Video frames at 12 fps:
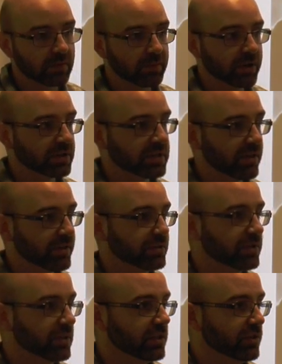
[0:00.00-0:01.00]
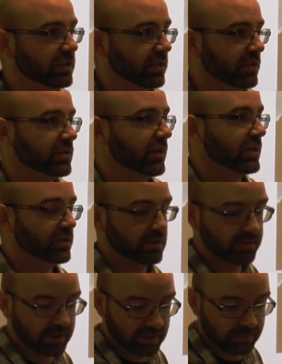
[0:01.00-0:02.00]
because they're interested in using this science to
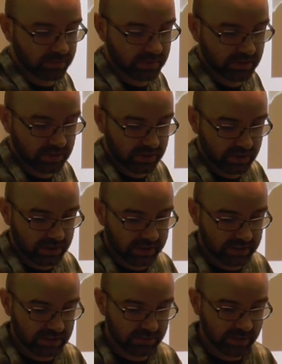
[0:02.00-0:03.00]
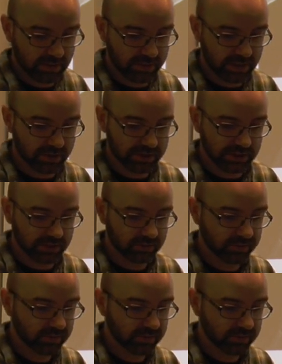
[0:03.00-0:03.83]
develop a systematic pedagogy.